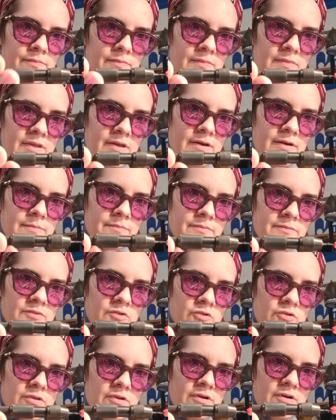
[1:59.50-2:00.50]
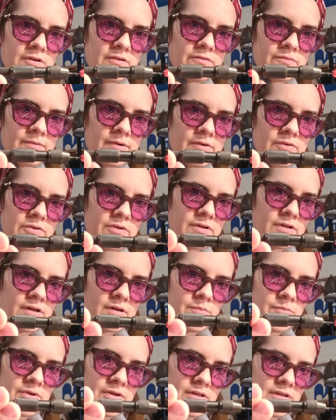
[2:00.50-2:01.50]
Yeah, so there it's rounded
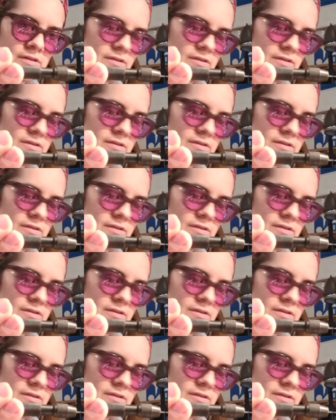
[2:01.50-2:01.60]
up, and at